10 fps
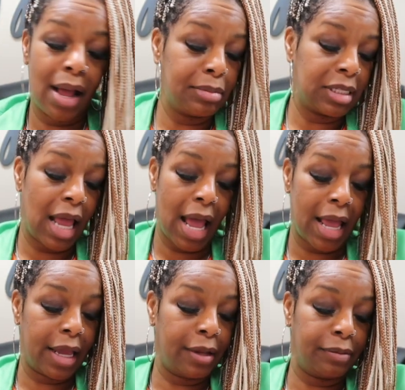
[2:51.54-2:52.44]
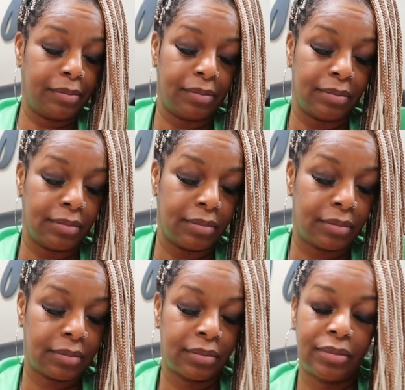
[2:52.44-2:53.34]
I'm tired.
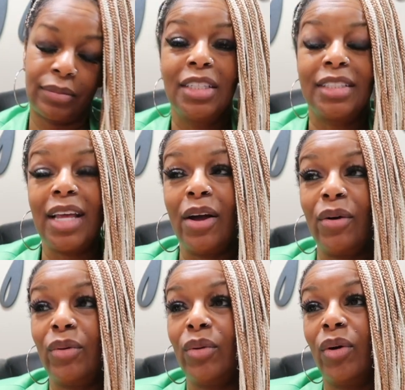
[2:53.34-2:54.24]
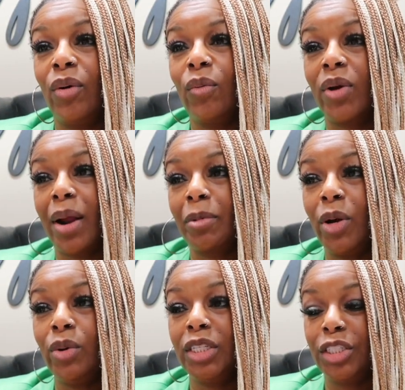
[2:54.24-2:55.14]
So what I'm
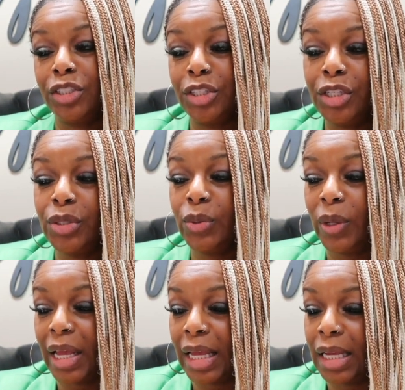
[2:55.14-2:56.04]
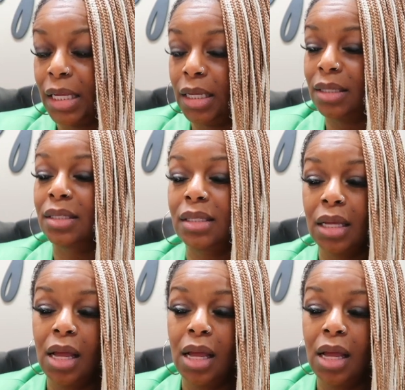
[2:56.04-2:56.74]
going to do is